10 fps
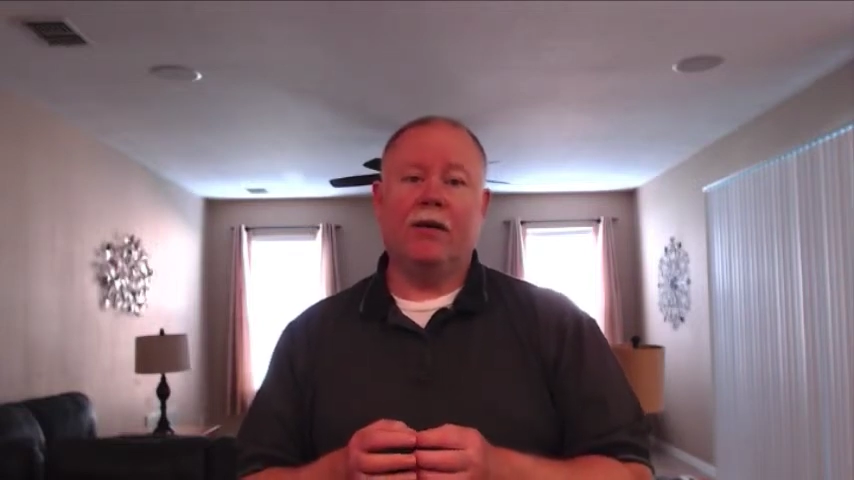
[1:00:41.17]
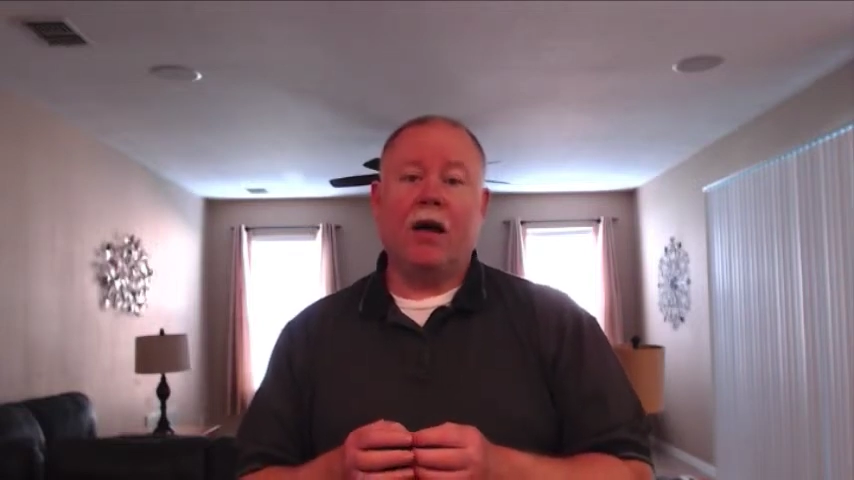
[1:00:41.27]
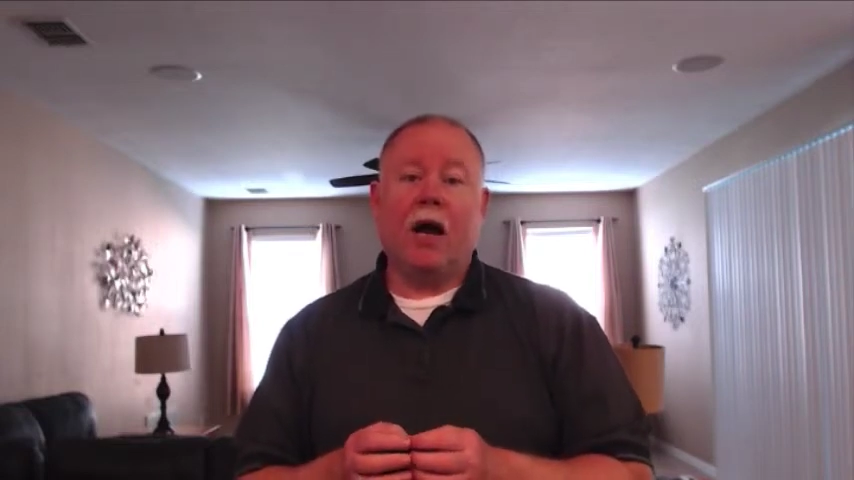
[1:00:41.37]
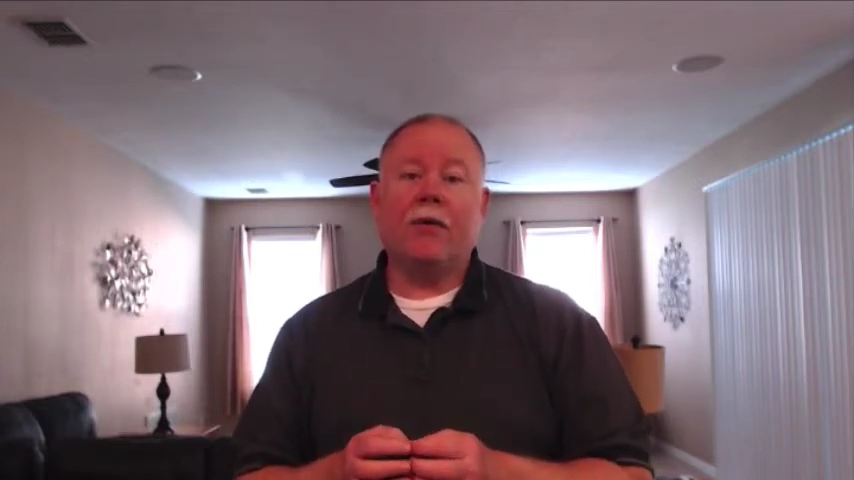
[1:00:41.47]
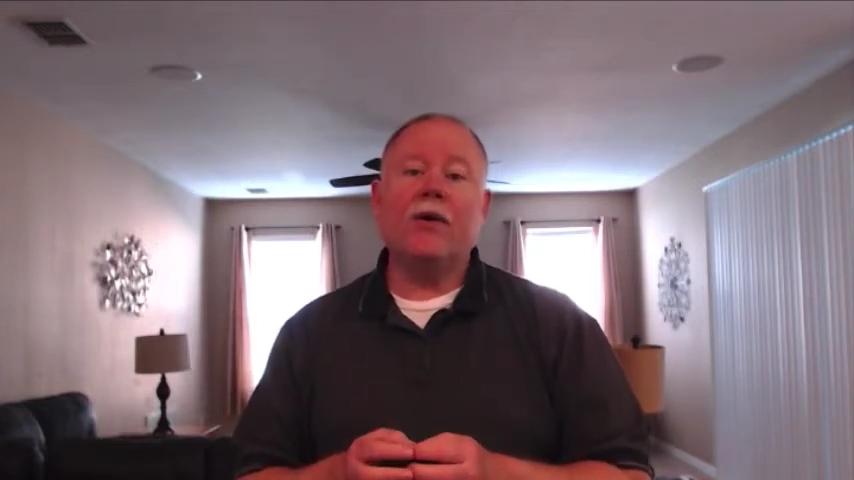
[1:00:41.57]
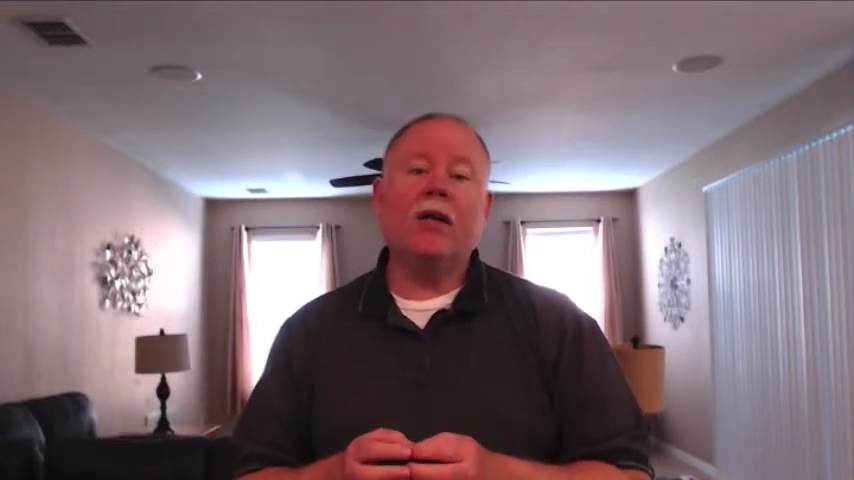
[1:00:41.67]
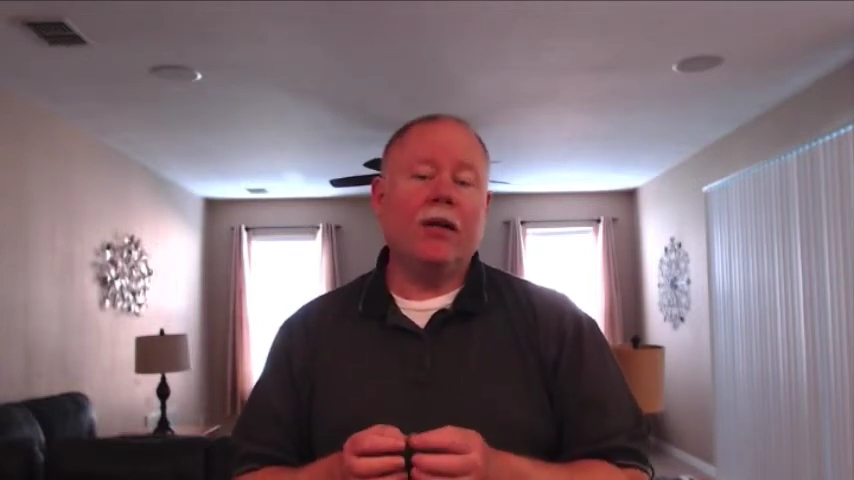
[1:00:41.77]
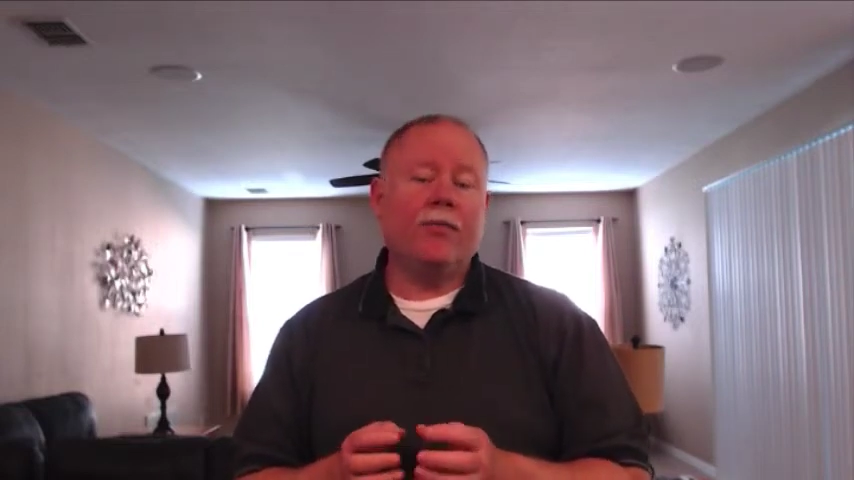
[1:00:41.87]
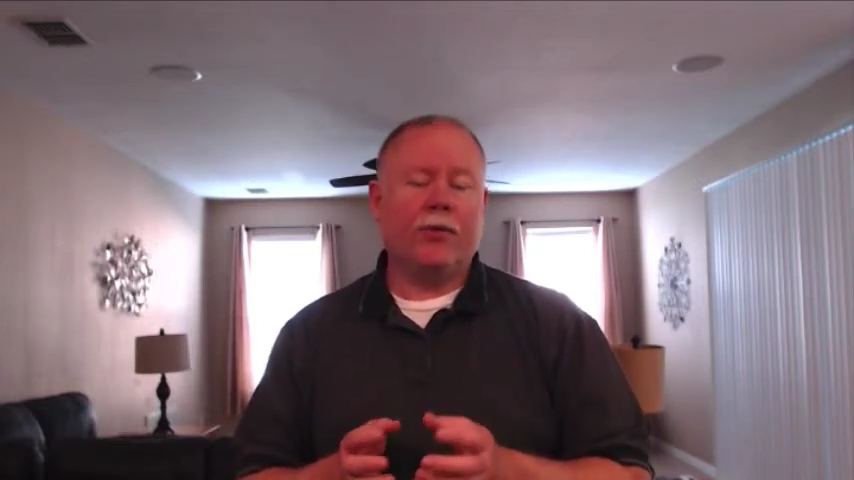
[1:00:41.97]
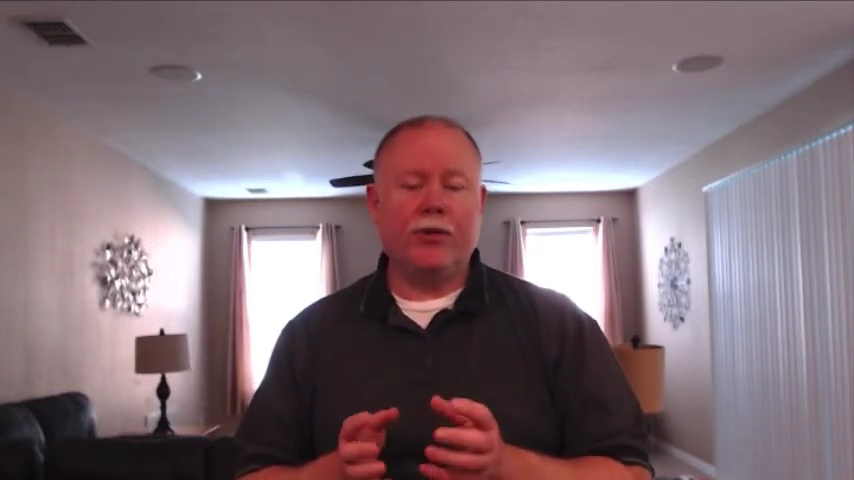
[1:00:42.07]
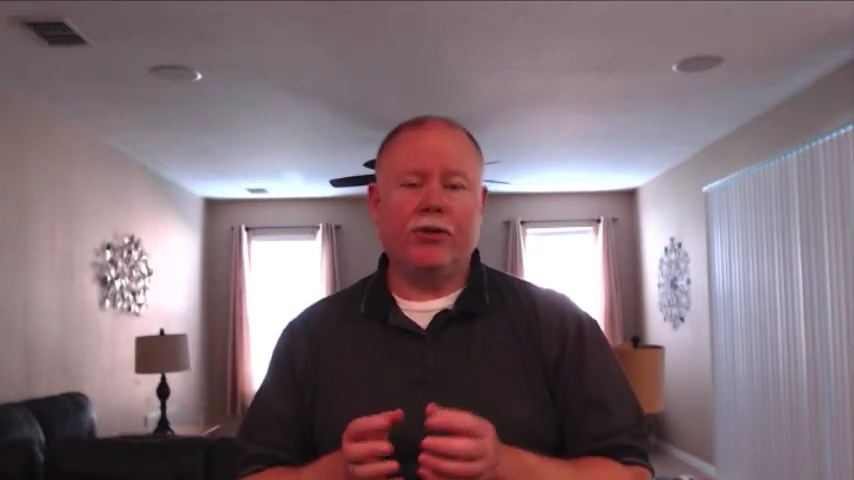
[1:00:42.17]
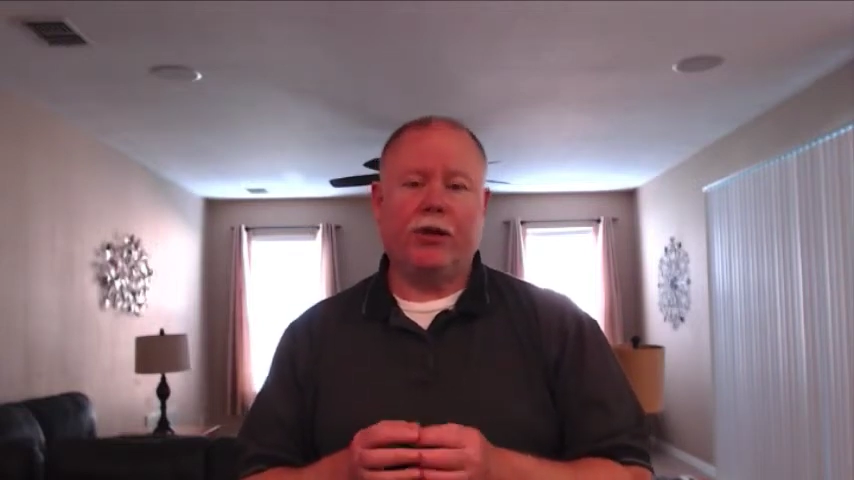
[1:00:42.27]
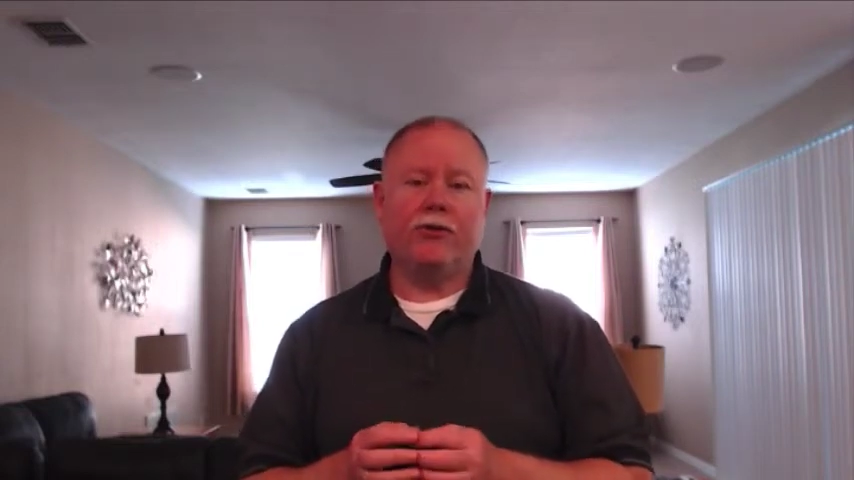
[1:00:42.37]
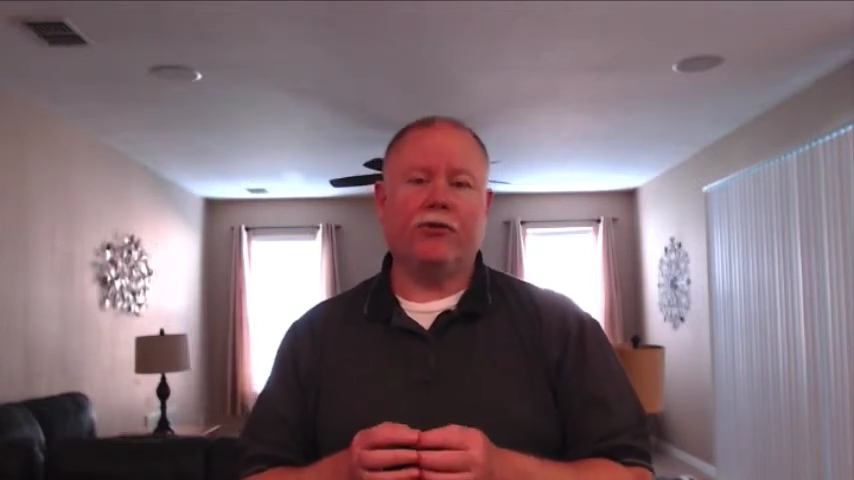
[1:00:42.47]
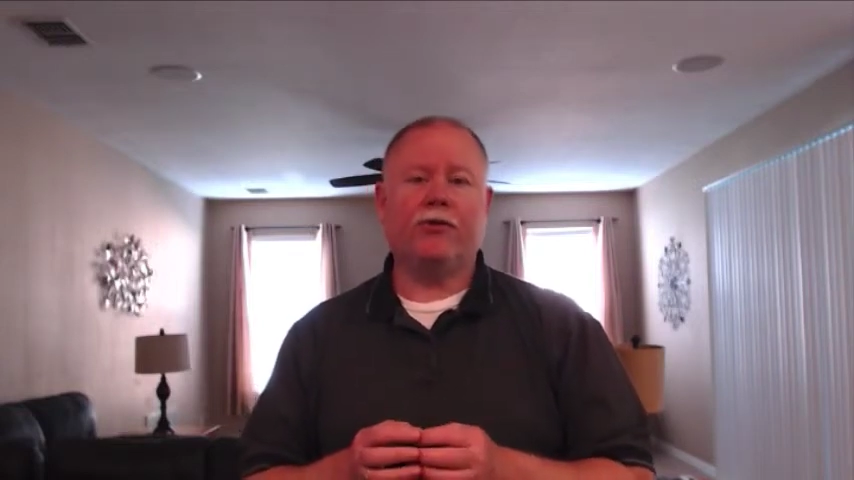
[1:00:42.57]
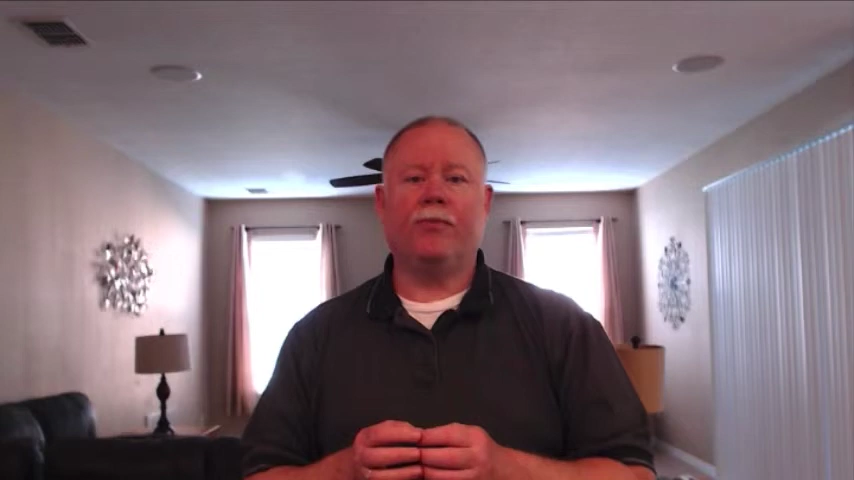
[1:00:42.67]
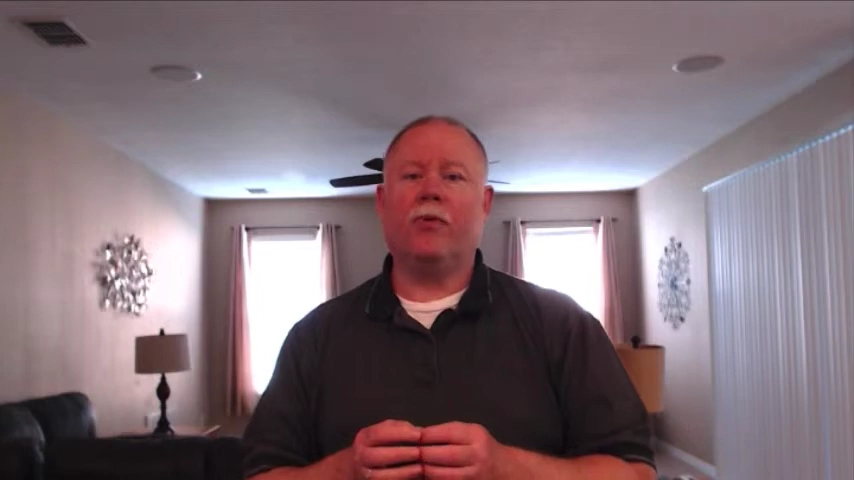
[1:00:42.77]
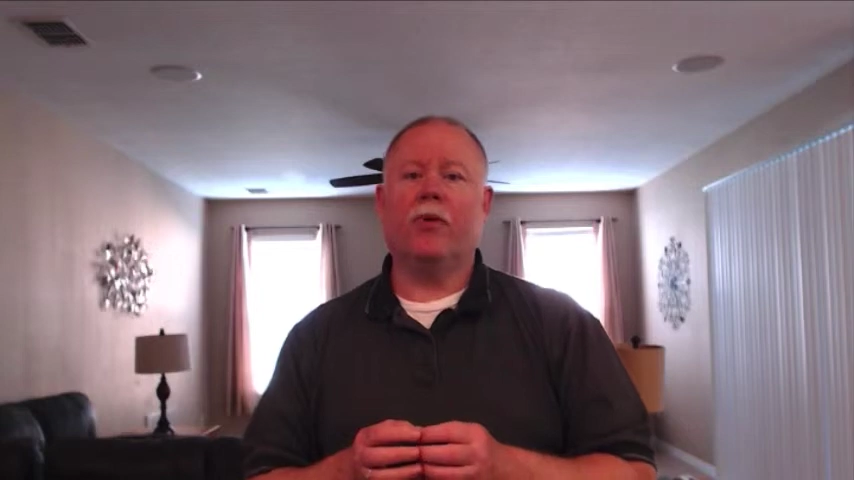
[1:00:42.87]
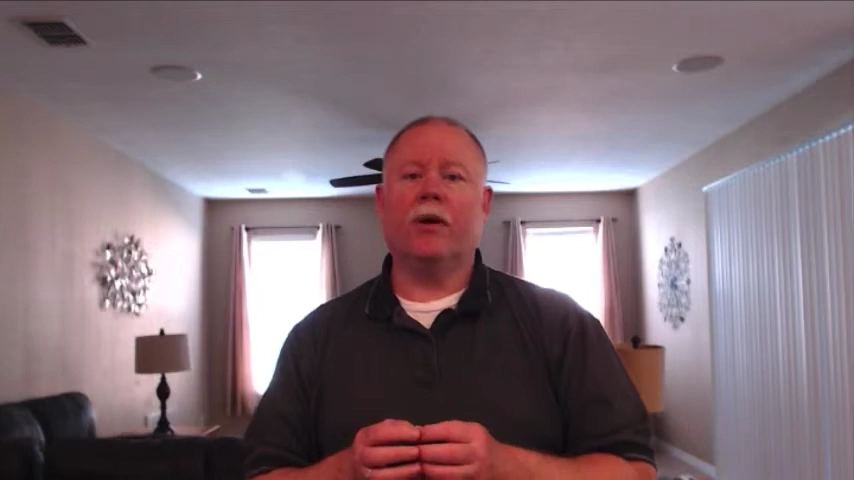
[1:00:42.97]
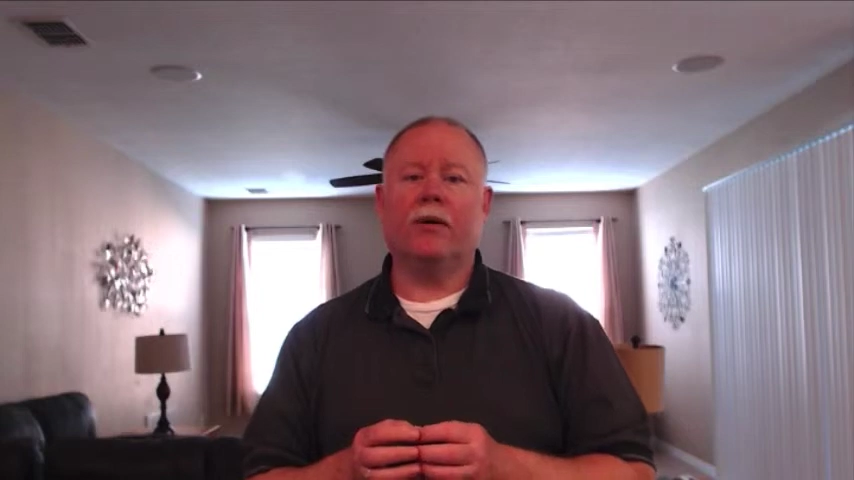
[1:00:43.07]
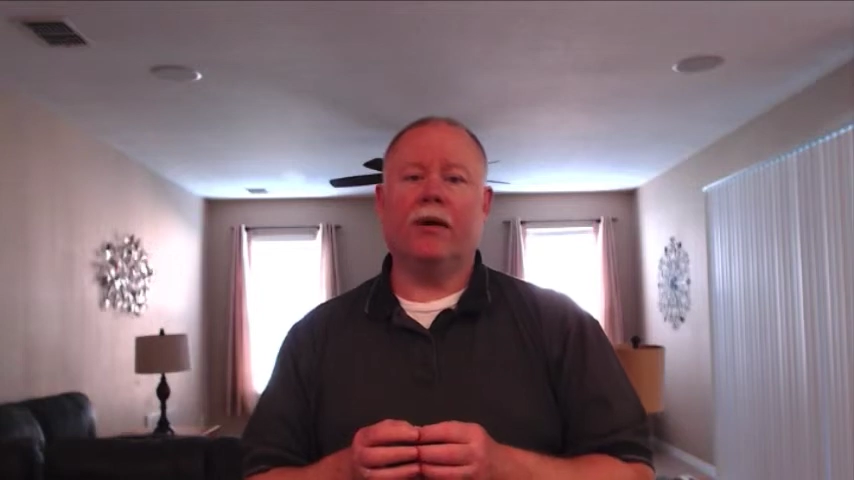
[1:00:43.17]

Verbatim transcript: I really appreciate your support